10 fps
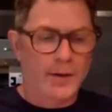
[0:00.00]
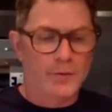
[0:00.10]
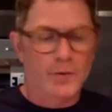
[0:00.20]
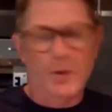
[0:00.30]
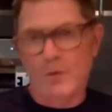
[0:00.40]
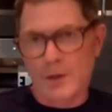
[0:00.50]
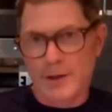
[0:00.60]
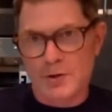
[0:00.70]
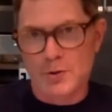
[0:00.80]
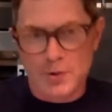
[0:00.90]
in really
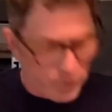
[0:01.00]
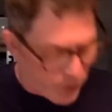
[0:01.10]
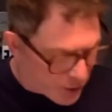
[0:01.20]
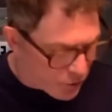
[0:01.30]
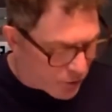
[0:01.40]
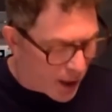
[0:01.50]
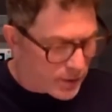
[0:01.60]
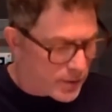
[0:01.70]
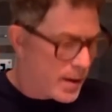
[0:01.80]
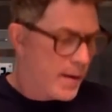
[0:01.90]
exclusive restaurants.